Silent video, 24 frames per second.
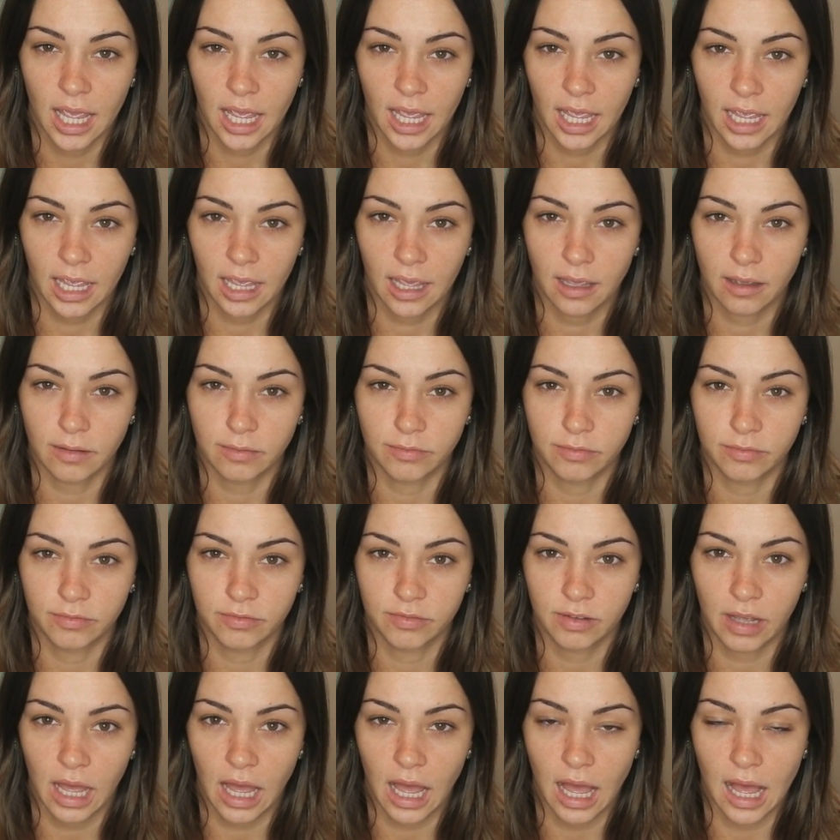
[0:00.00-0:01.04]
if
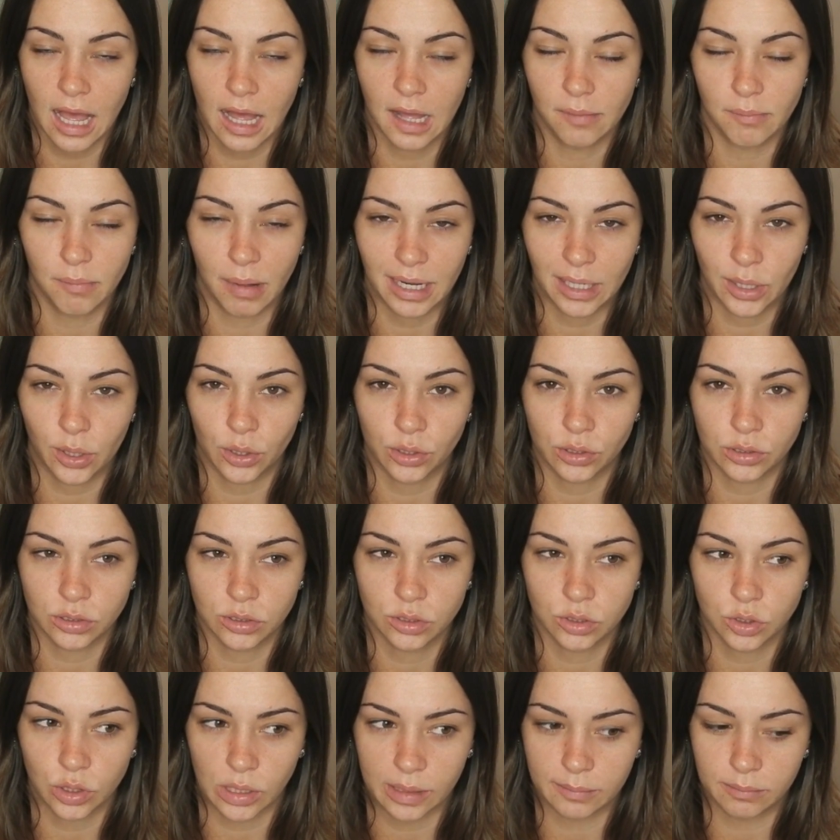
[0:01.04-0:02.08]
um, my nose
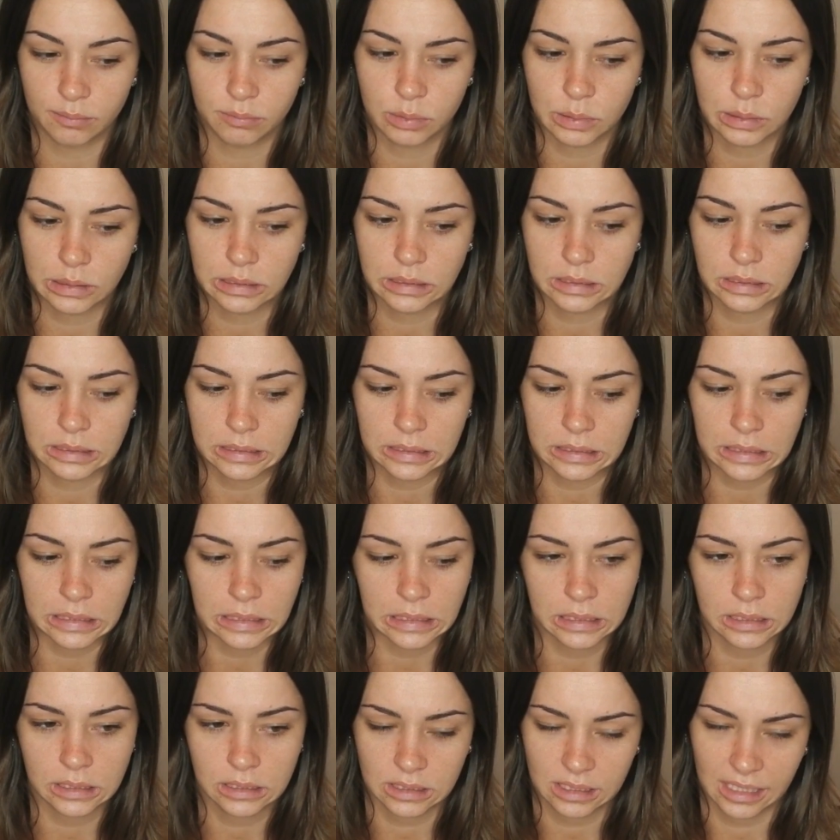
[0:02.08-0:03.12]
drips.
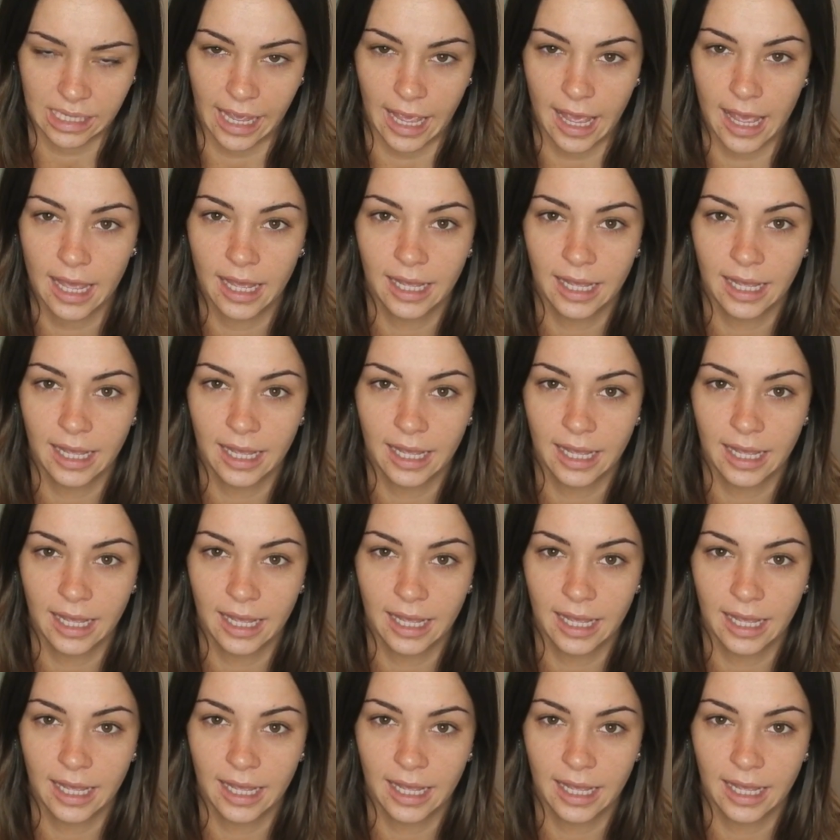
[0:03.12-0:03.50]
Yeah.